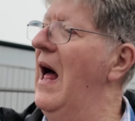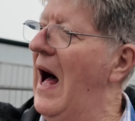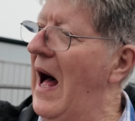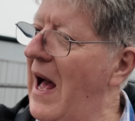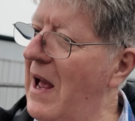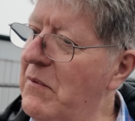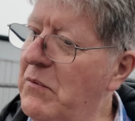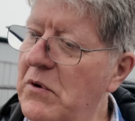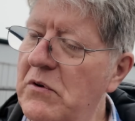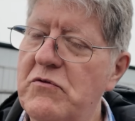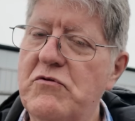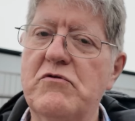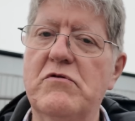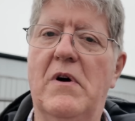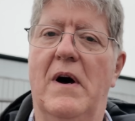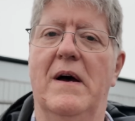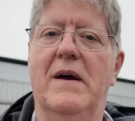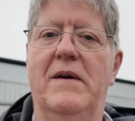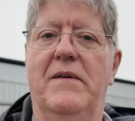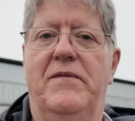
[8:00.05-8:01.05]
I will
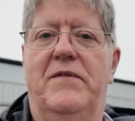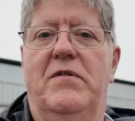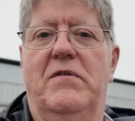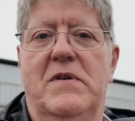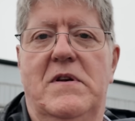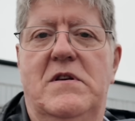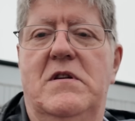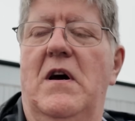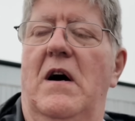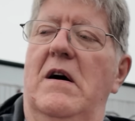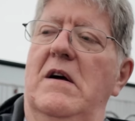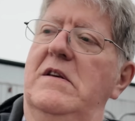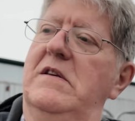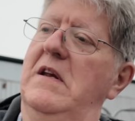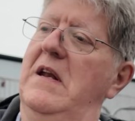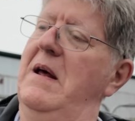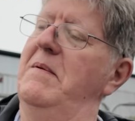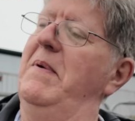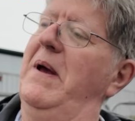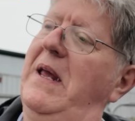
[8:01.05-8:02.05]
drive to a
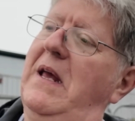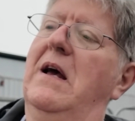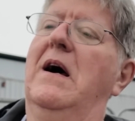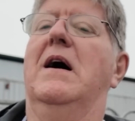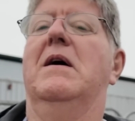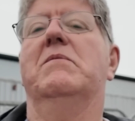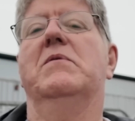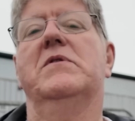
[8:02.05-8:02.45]
charger. Now my car